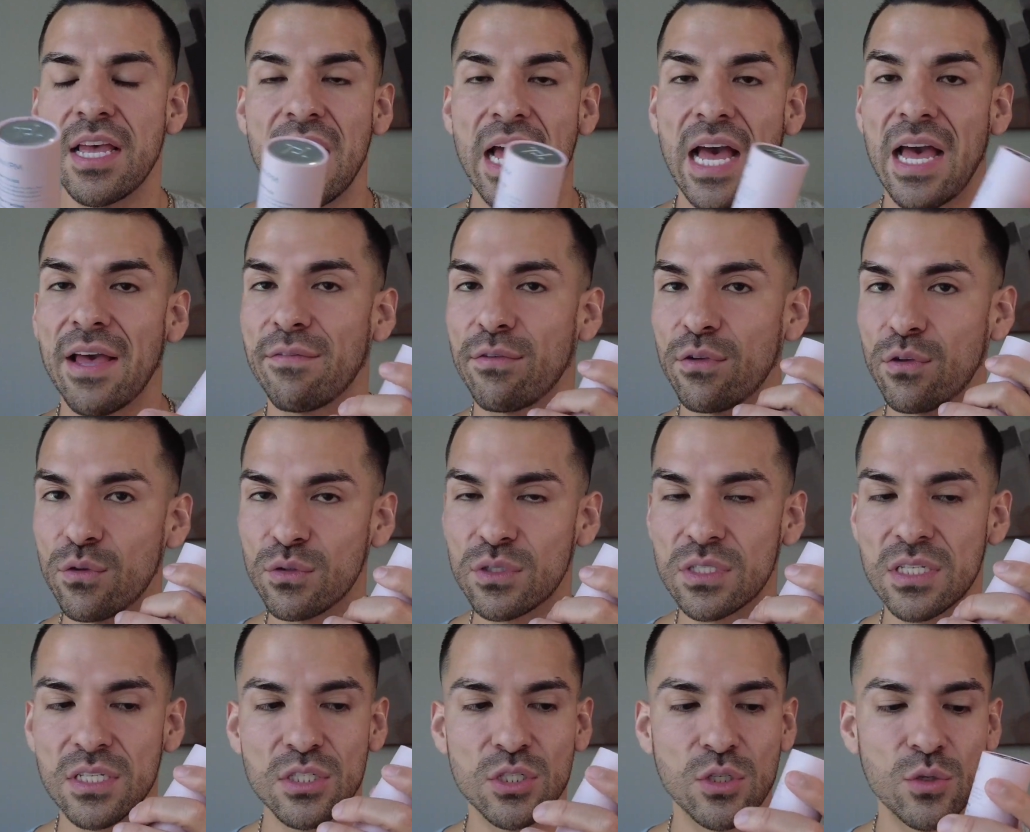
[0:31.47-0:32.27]
I've used
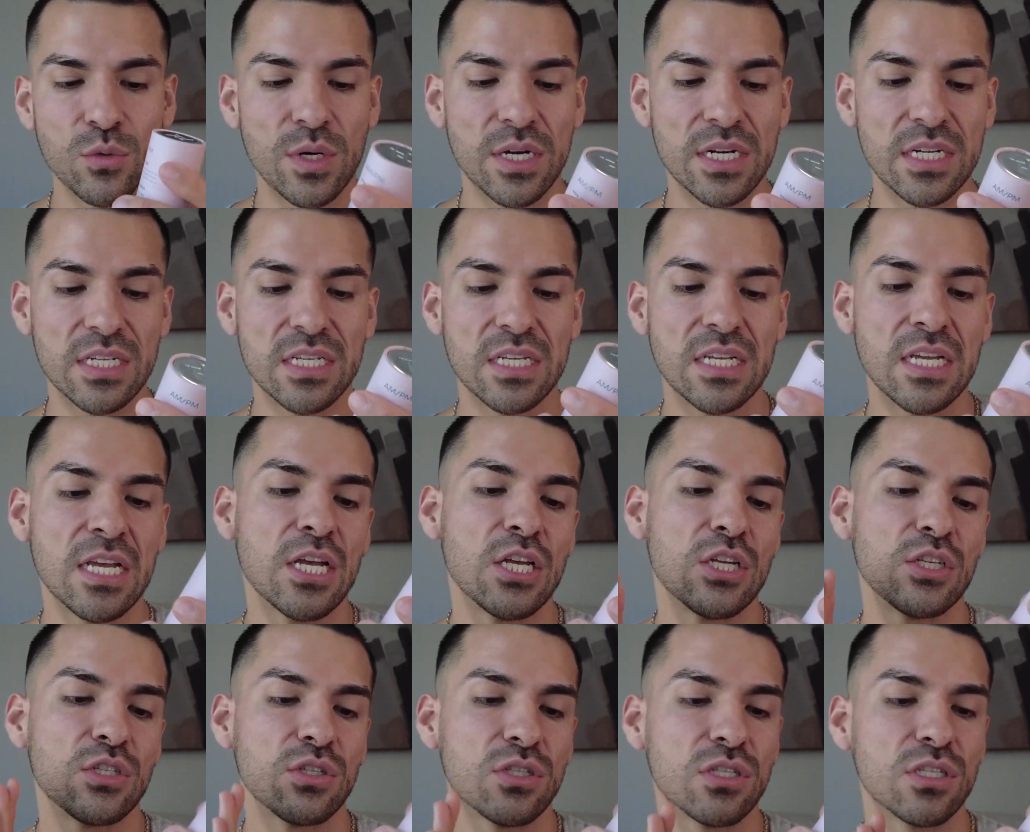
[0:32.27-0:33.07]
this already.
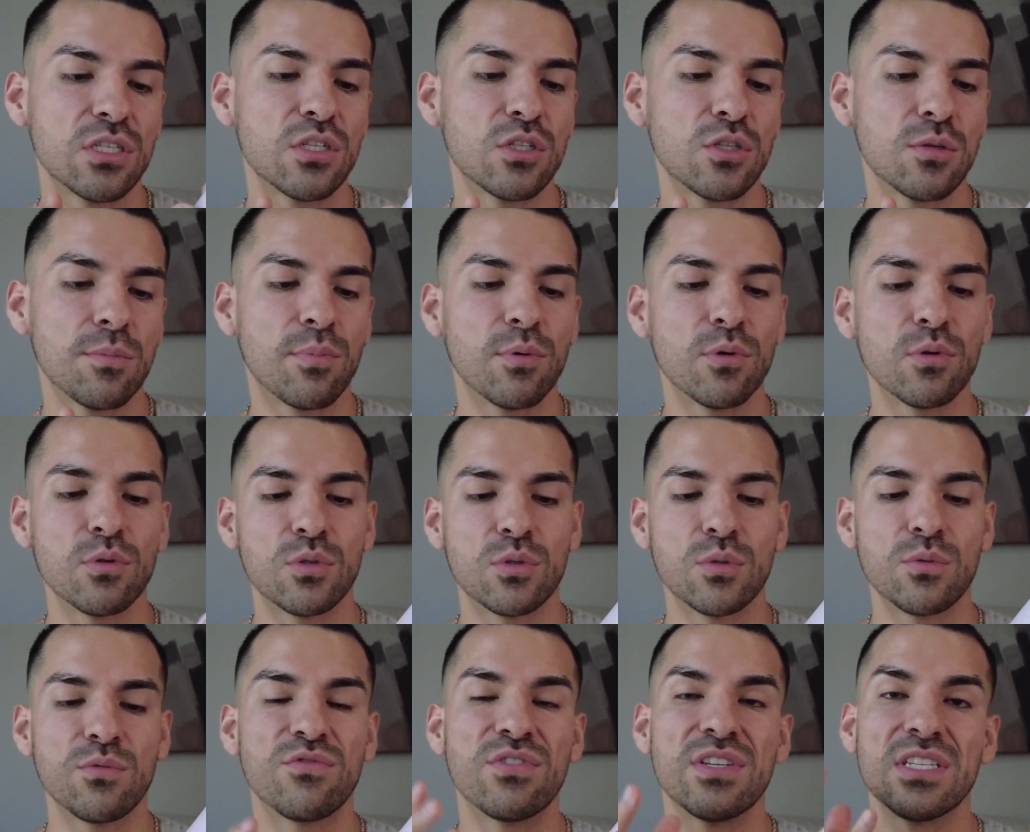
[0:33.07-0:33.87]
So this is supposed
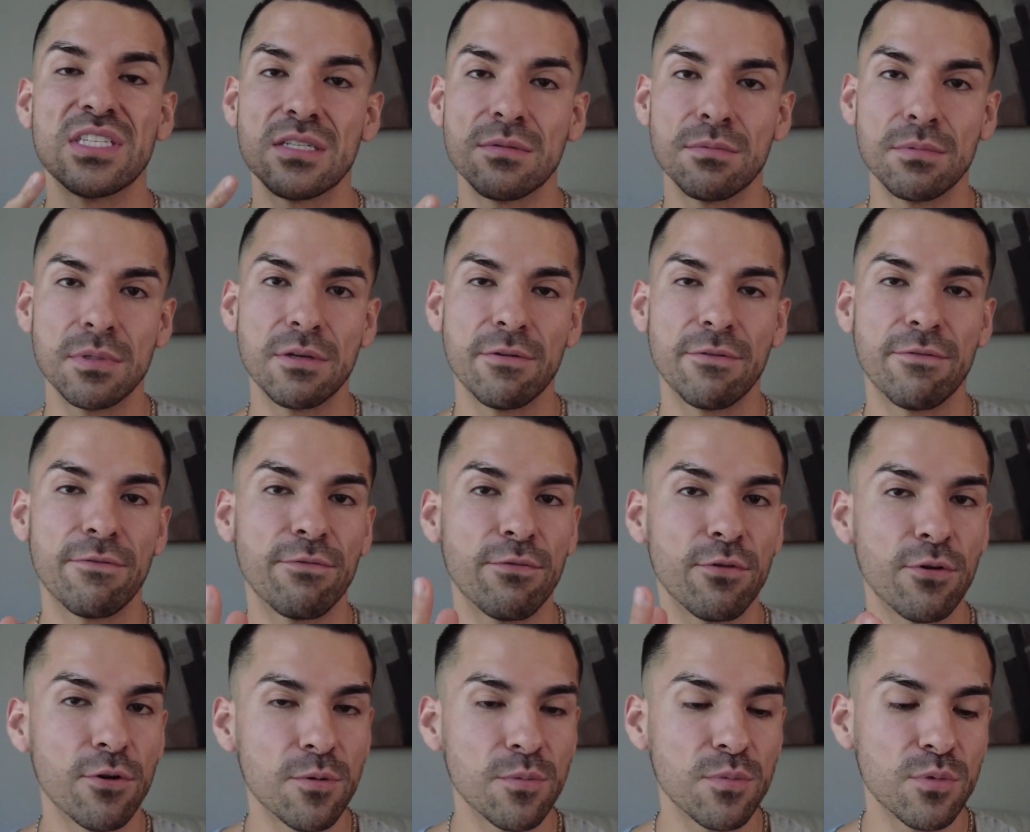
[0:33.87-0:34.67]
to visibly
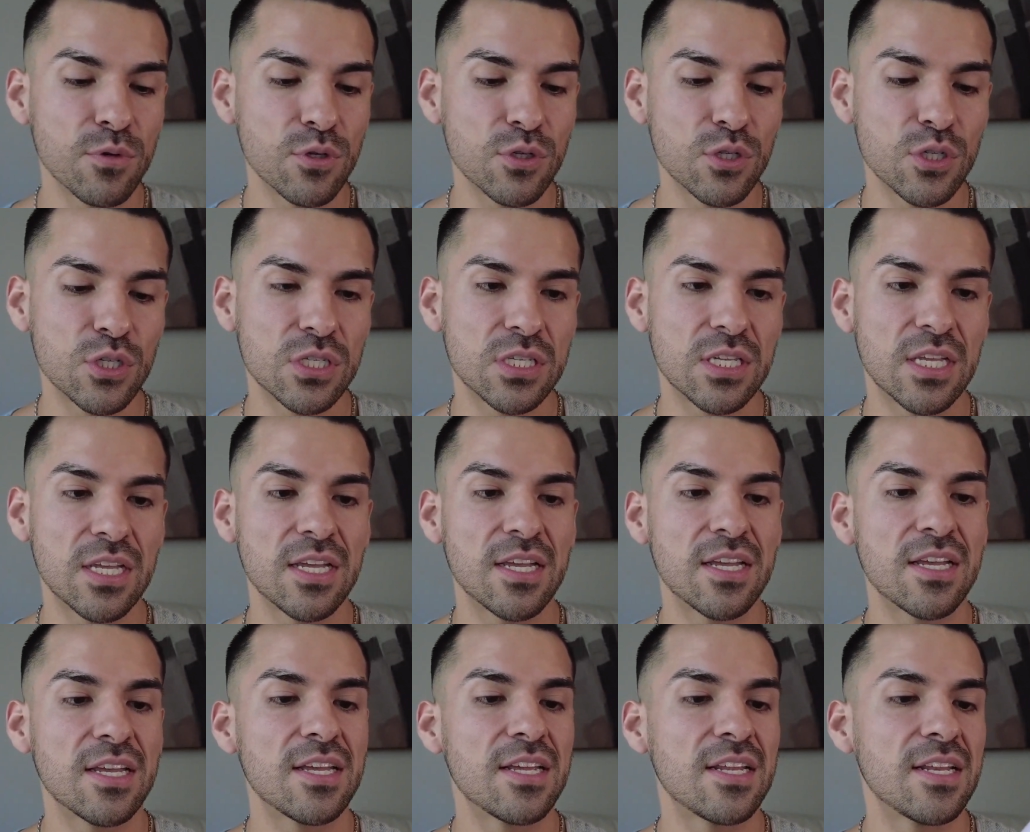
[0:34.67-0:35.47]
firm your
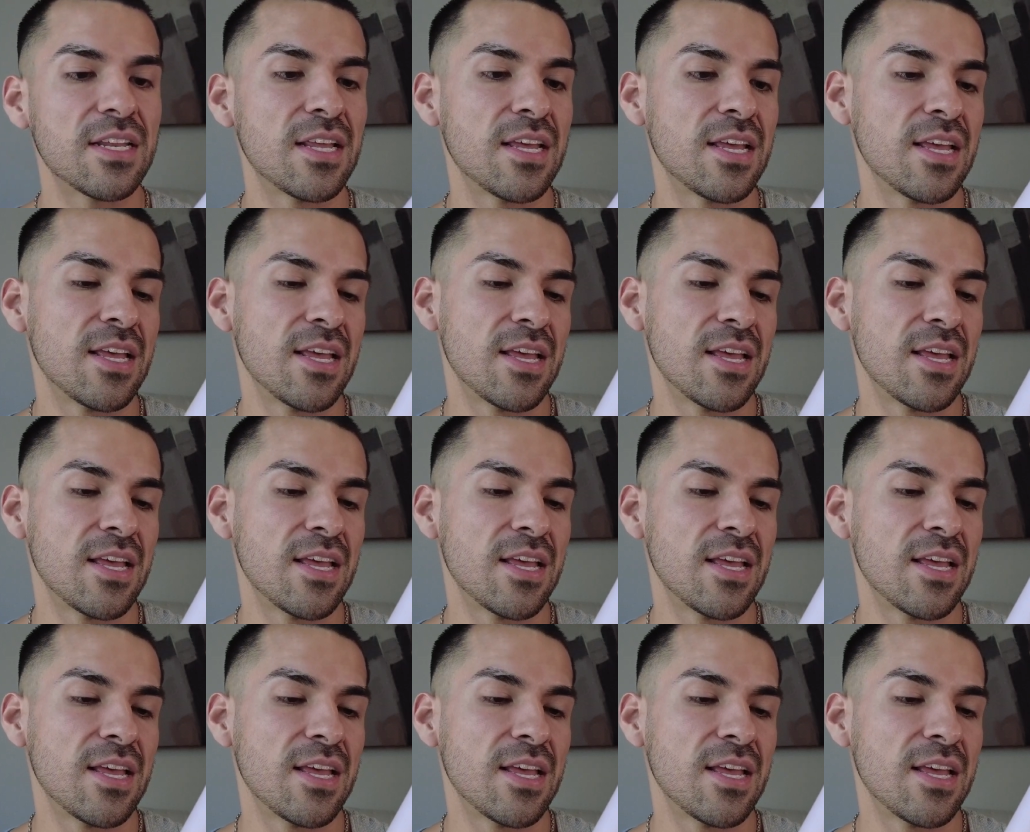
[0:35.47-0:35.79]
skin,